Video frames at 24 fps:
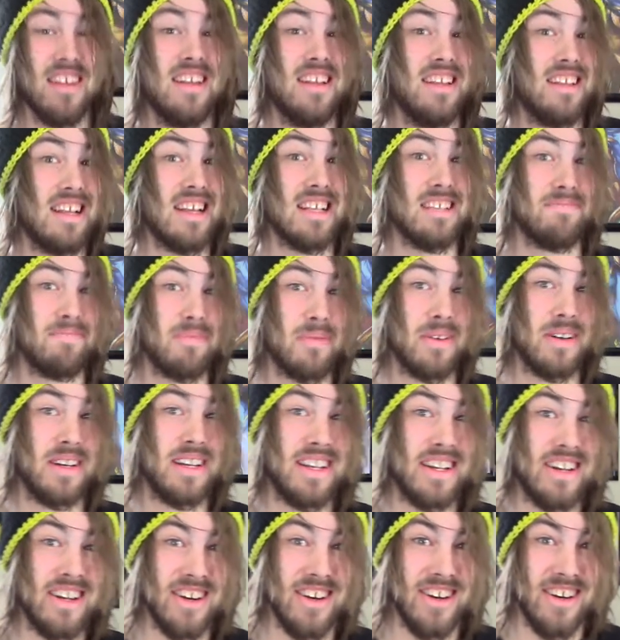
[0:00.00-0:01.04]
that's pretty
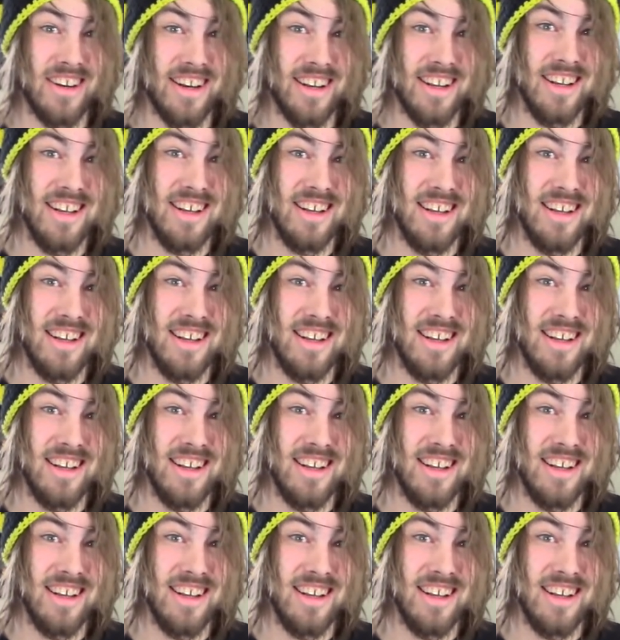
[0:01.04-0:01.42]
good.